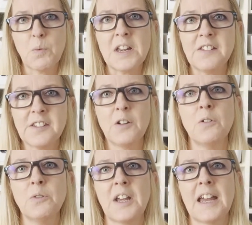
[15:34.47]
We
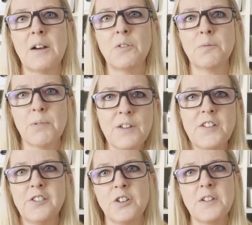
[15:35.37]
sold out
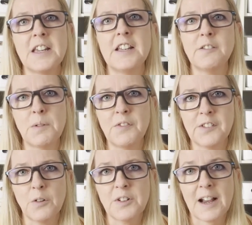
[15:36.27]
previous two years. We've
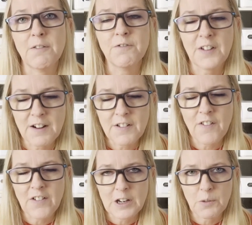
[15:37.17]
sold out very,
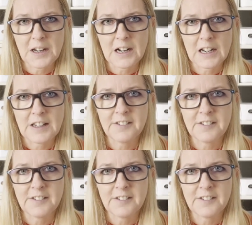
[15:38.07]
very quickly.